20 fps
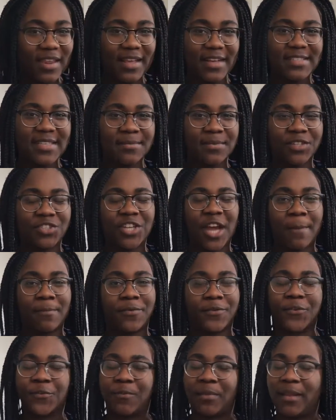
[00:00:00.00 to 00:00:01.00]
except in
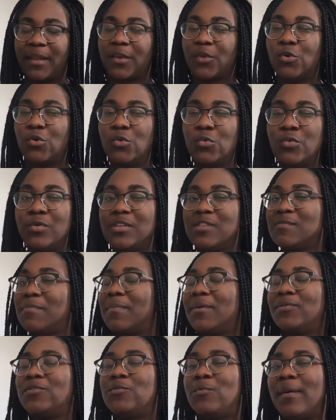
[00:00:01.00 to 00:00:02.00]
chapters, but like, who is
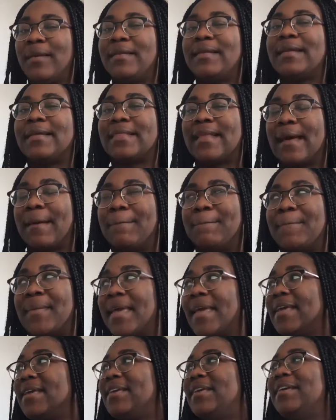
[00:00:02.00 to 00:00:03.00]
about spending that
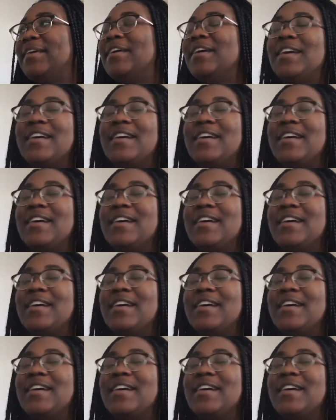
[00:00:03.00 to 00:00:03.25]
big?